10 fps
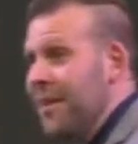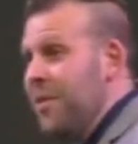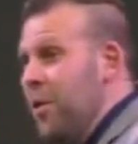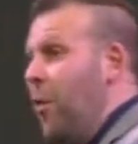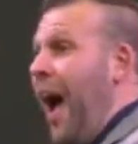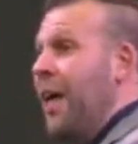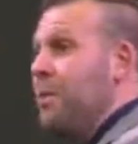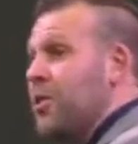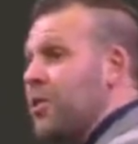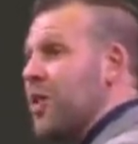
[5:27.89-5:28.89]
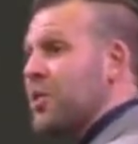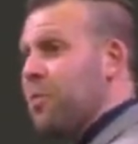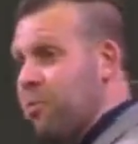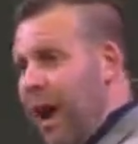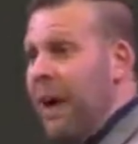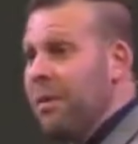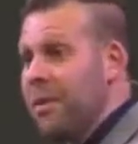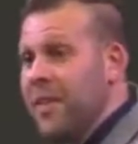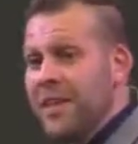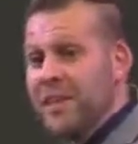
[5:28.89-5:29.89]
The wild moose are such a problem
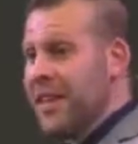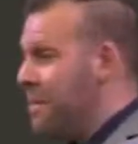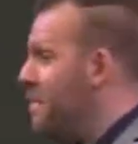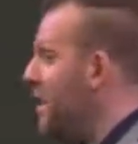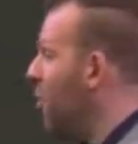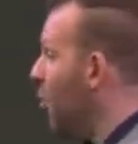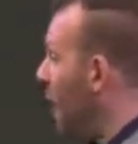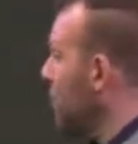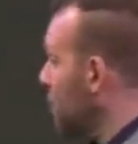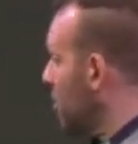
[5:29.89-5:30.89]
in this Midwestern